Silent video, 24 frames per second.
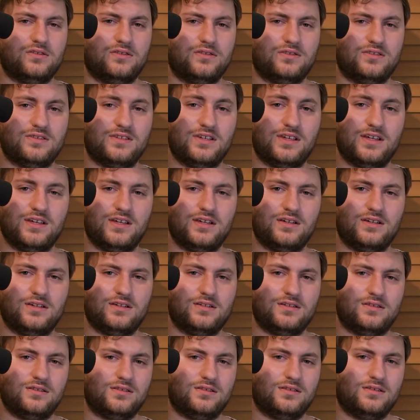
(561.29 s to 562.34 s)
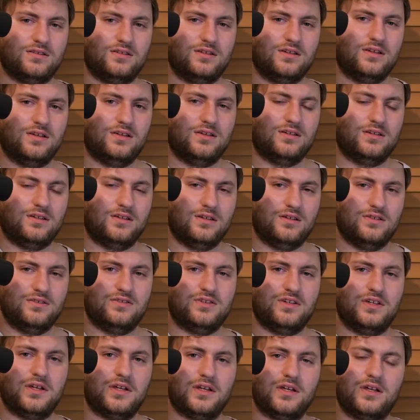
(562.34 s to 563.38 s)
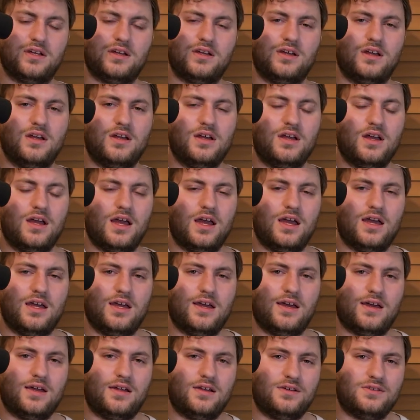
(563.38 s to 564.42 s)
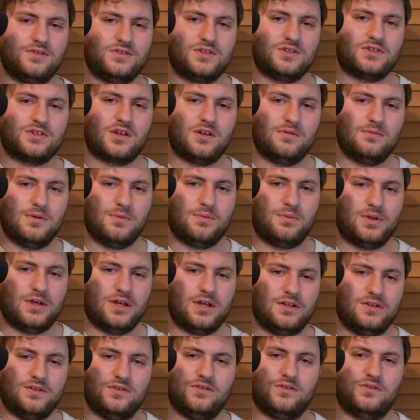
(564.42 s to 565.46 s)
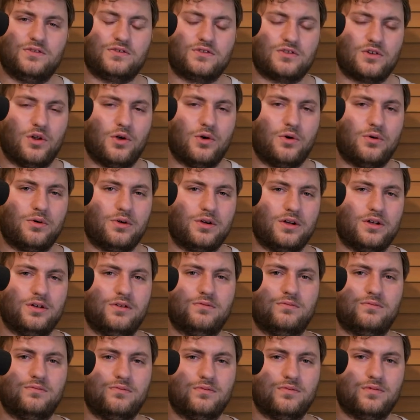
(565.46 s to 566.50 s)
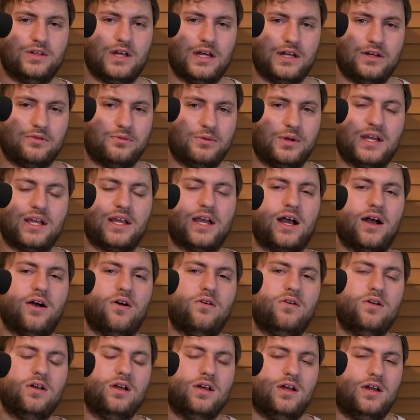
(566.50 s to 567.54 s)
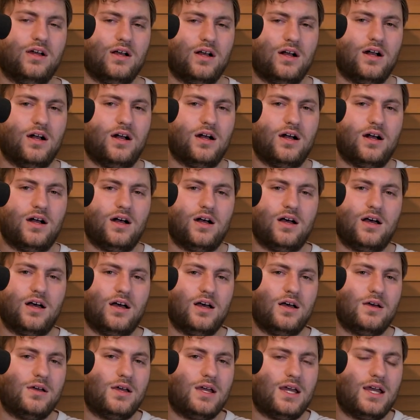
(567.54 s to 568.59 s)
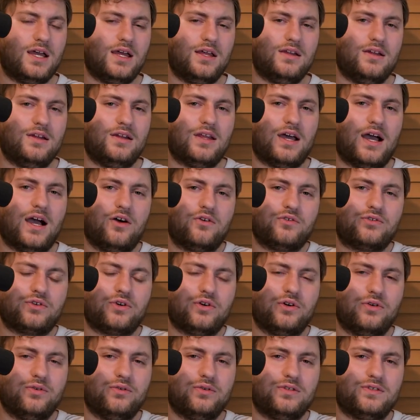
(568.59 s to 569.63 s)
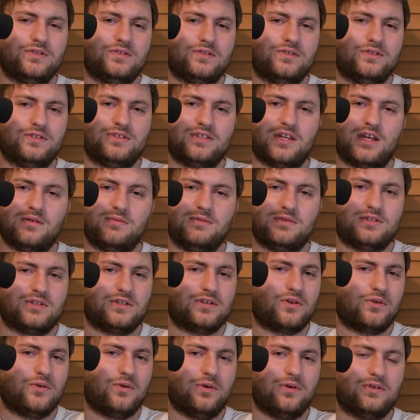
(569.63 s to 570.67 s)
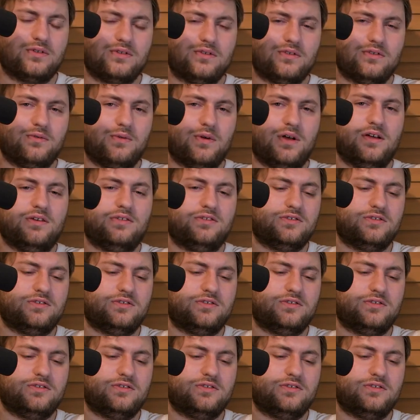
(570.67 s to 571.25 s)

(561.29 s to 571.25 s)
C, and G. And it's just going to be played slower and let it ring out. And the outro is the same as the chorus as well.